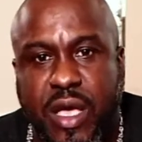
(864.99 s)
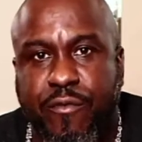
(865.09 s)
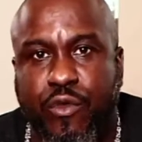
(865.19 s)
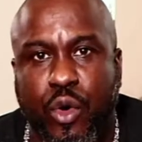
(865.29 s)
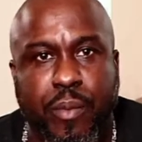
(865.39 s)

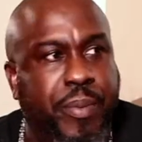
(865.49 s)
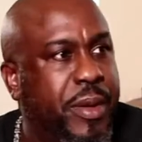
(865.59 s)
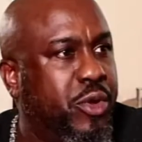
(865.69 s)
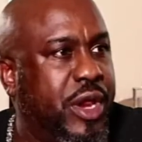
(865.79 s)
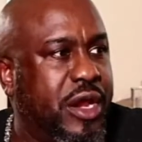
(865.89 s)
For
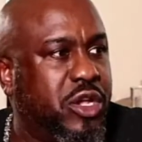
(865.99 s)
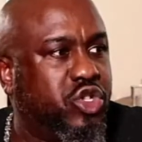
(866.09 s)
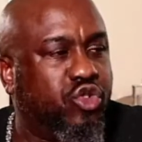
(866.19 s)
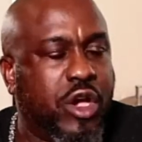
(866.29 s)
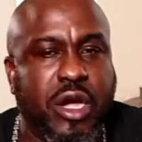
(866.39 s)
people that are
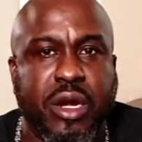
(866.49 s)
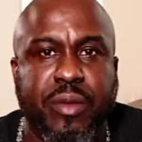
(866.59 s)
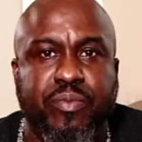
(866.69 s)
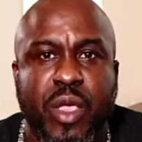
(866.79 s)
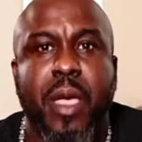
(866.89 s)

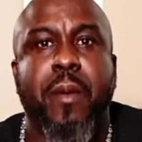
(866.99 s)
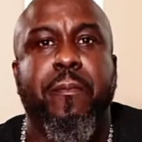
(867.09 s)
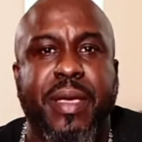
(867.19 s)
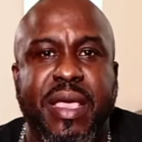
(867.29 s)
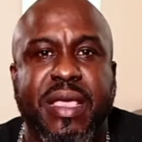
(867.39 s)
struggling,
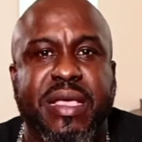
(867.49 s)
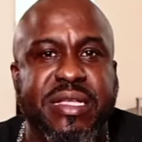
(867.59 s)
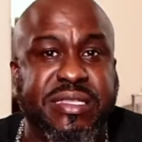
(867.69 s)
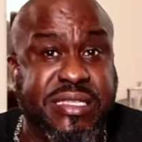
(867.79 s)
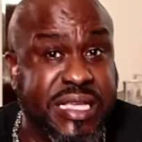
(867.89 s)
be
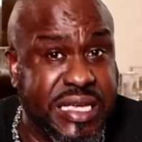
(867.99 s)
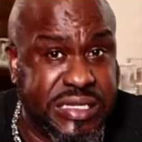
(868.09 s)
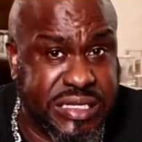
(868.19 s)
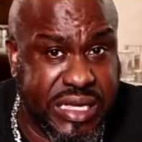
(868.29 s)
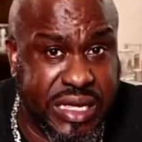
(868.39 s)

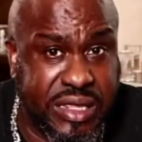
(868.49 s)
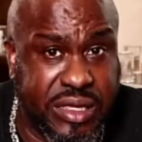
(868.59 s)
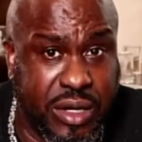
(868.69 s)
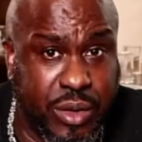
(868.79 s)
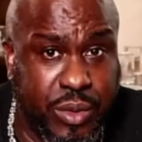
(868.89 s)
consistent
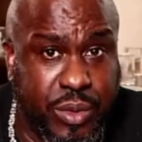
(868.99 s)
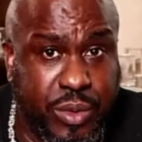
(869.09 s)
though.